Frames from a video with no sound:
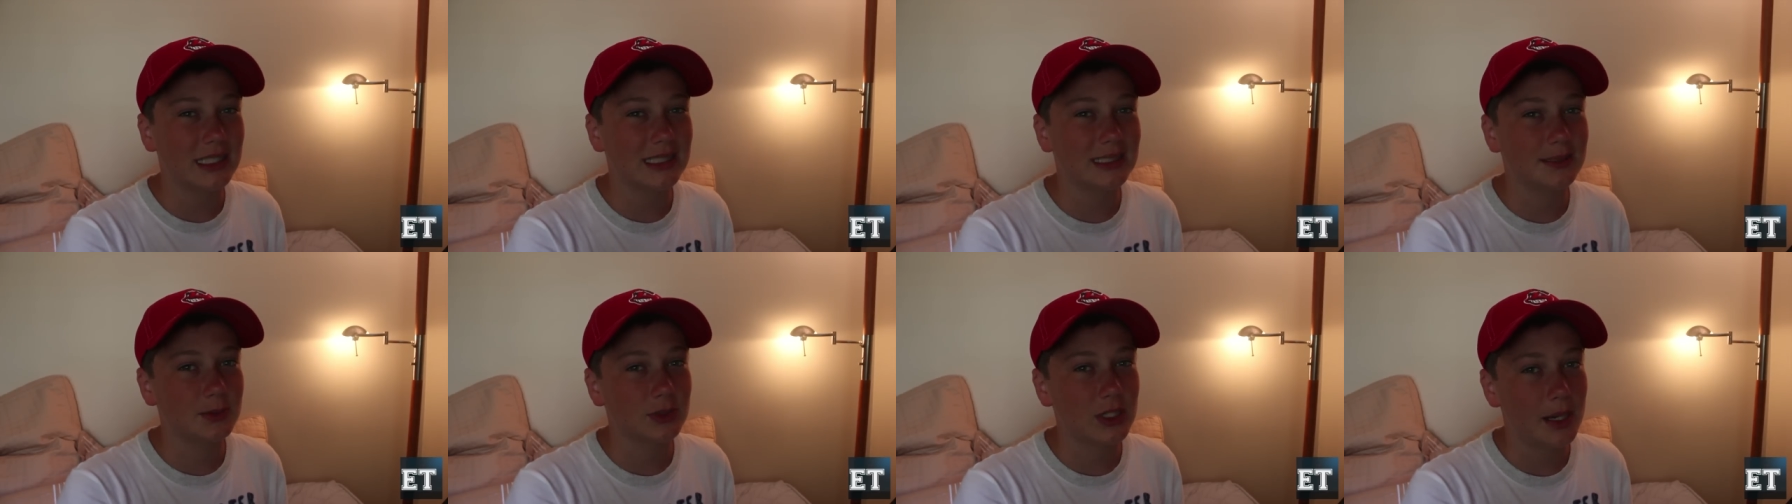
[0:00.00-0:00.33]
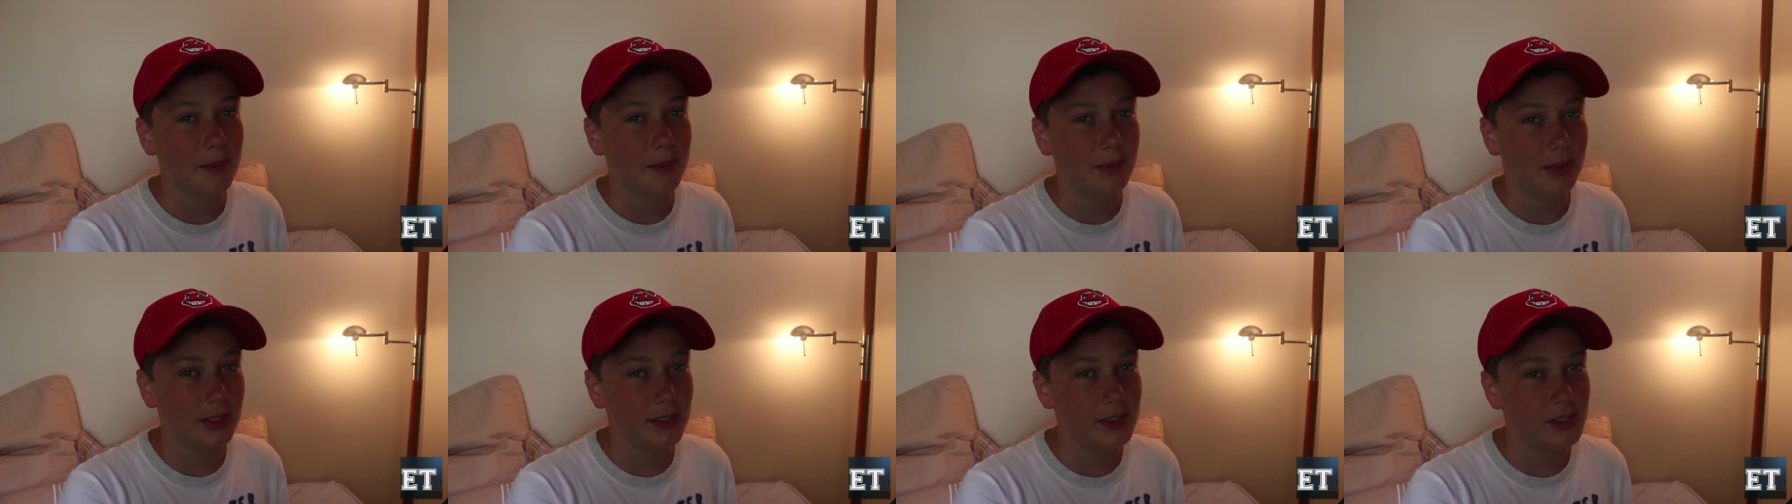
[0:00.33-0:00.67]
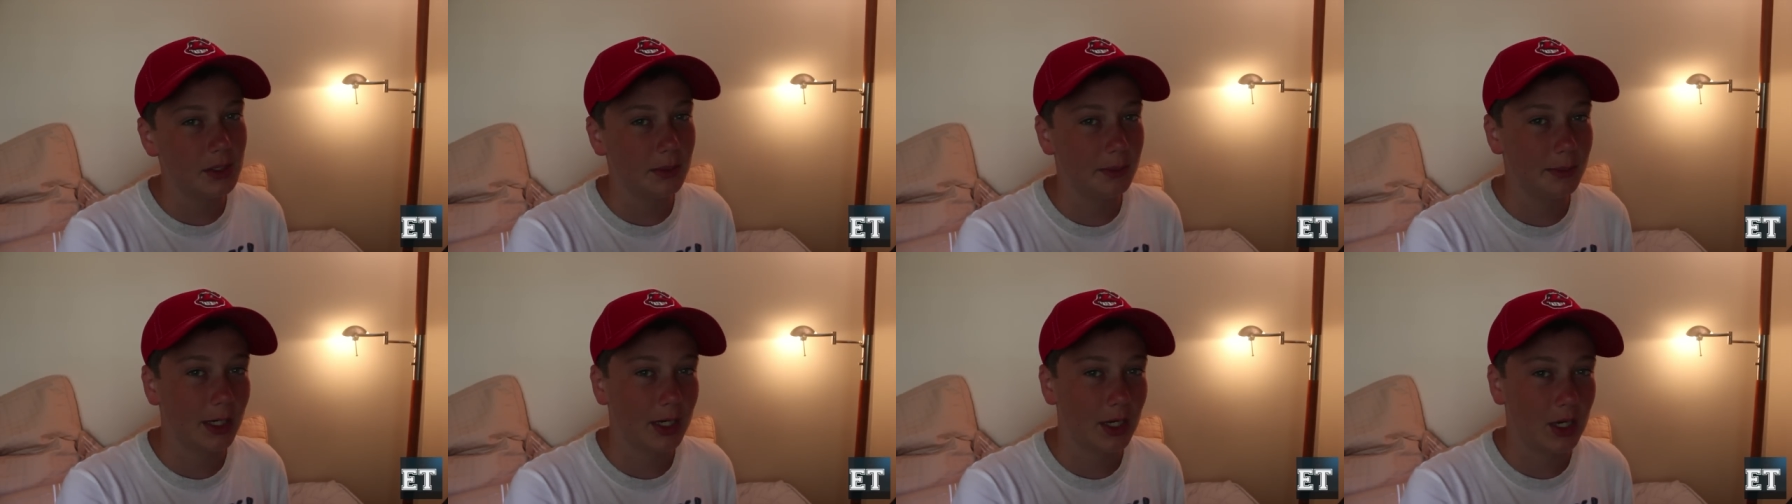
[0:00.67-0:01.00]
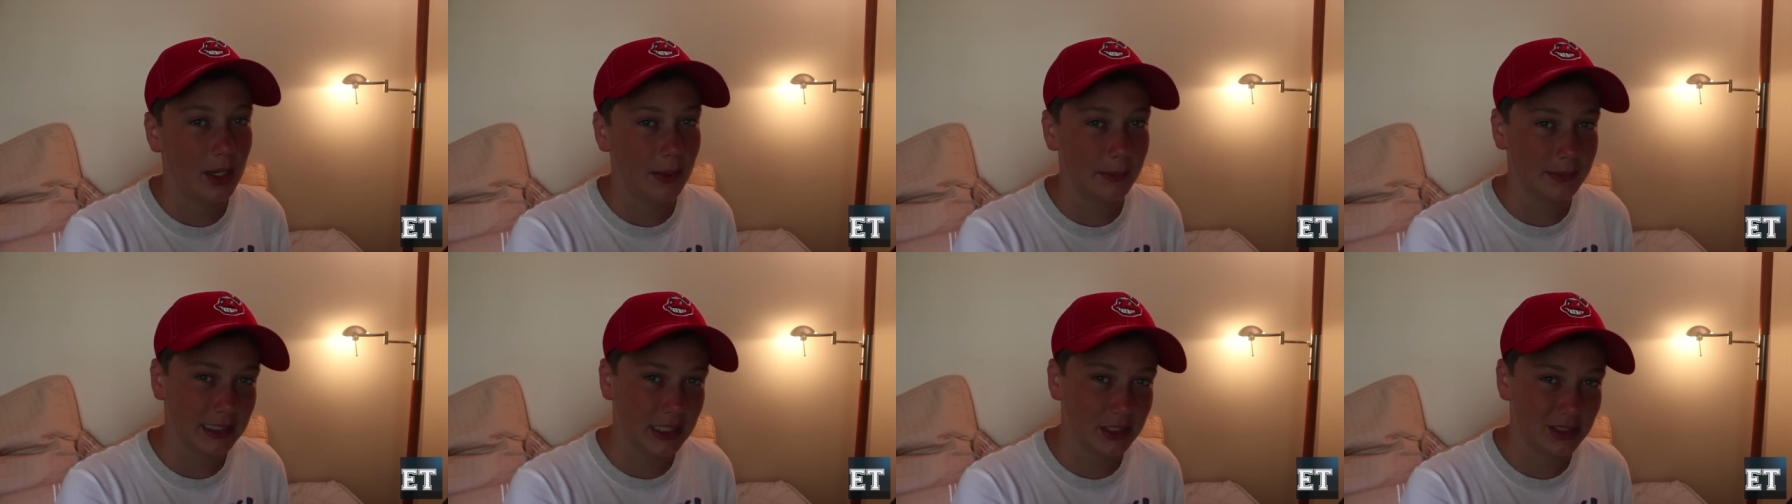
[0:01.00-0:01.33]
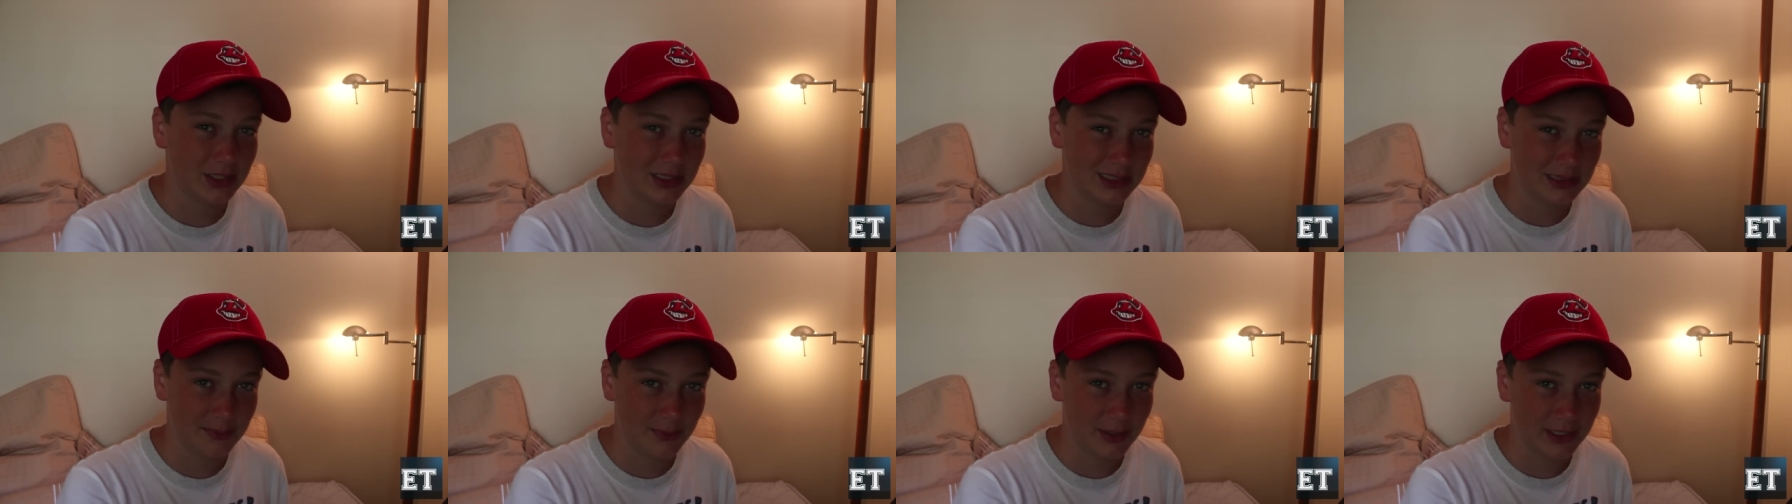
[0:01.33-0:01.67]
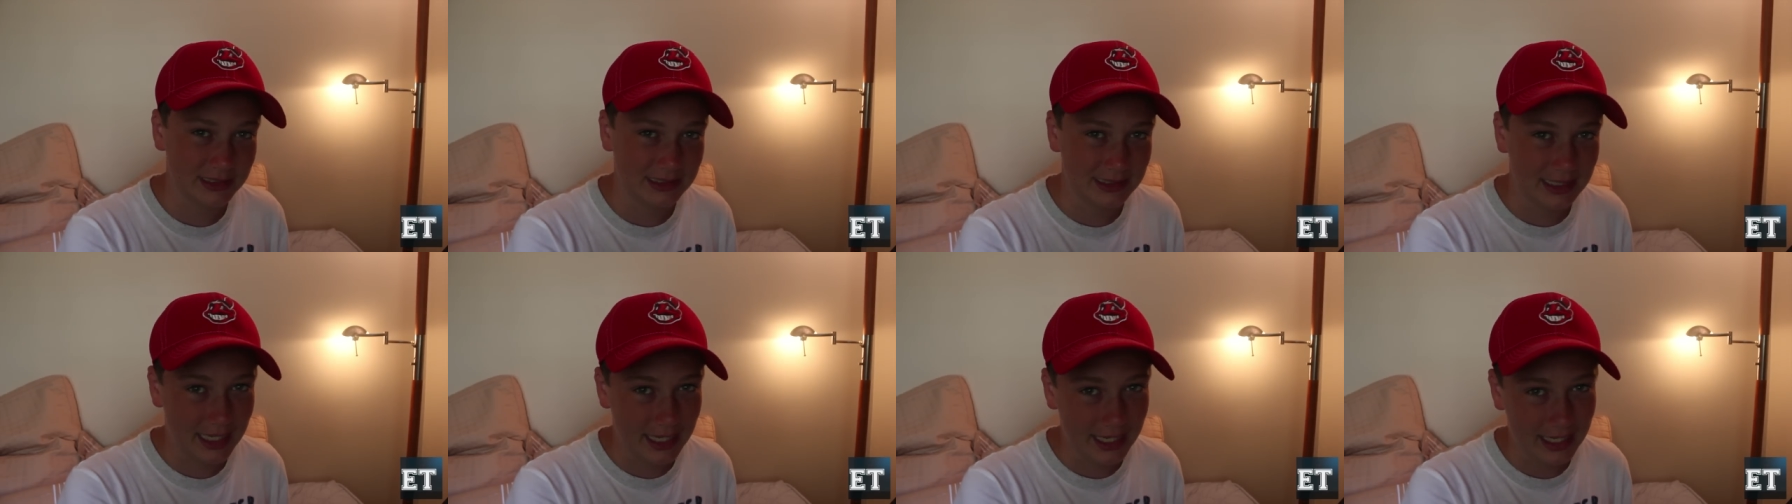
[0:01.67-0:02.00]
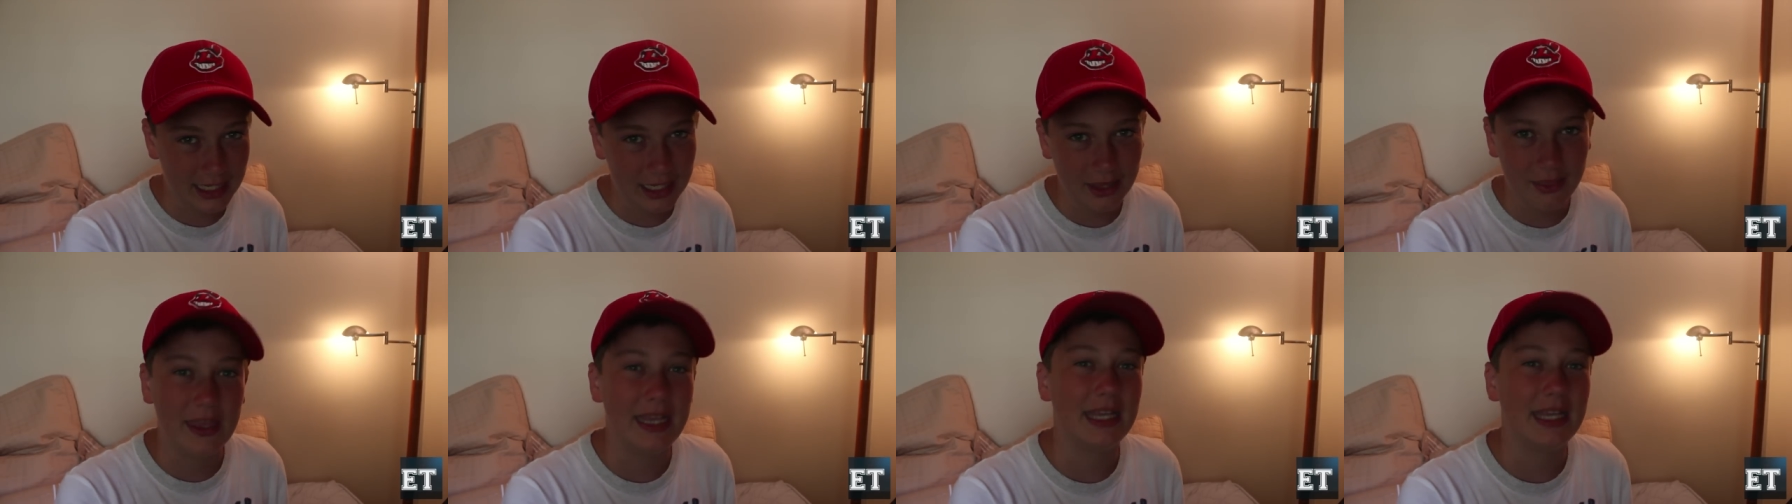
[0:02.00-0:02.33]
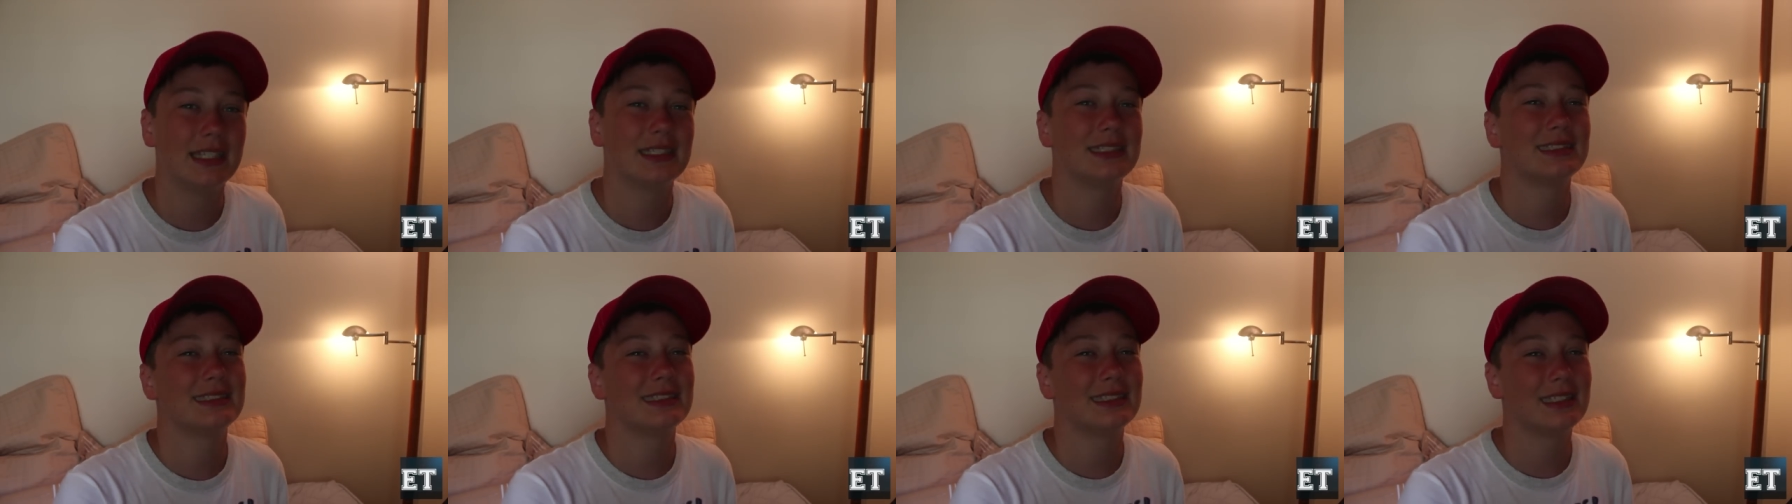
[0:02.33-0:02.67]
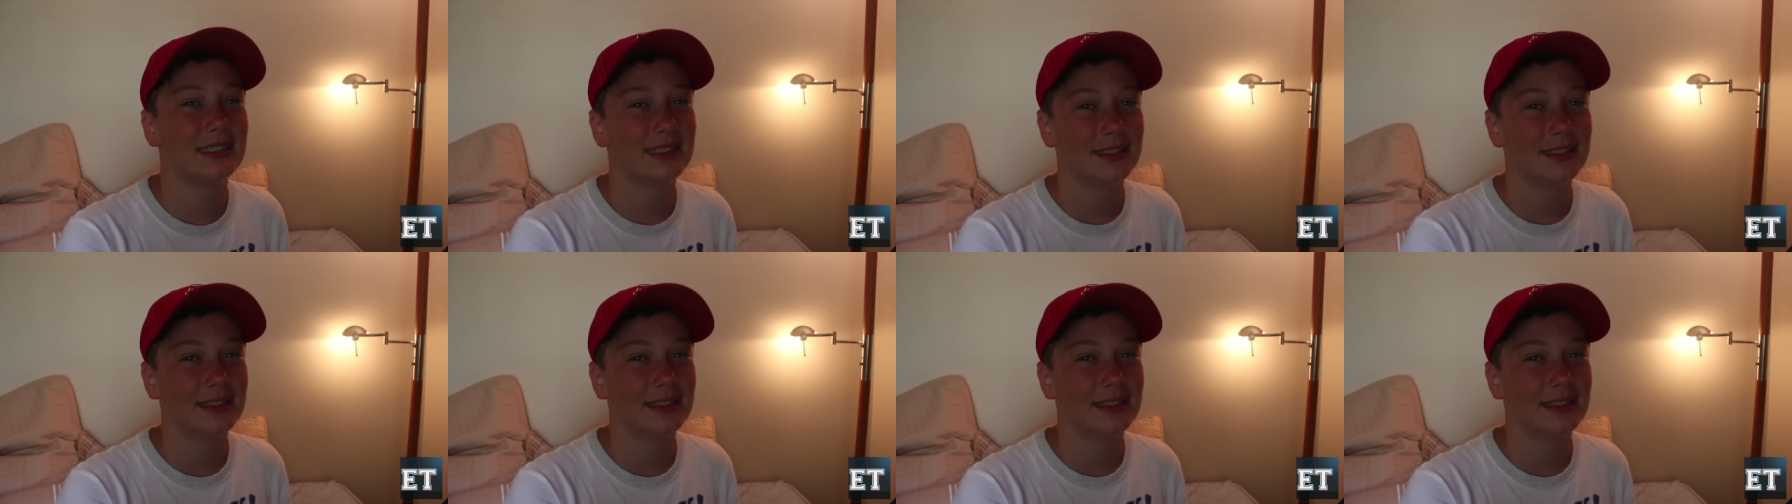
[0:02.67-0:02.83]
subscribe to youtube.com slash expressedtech. Thanks.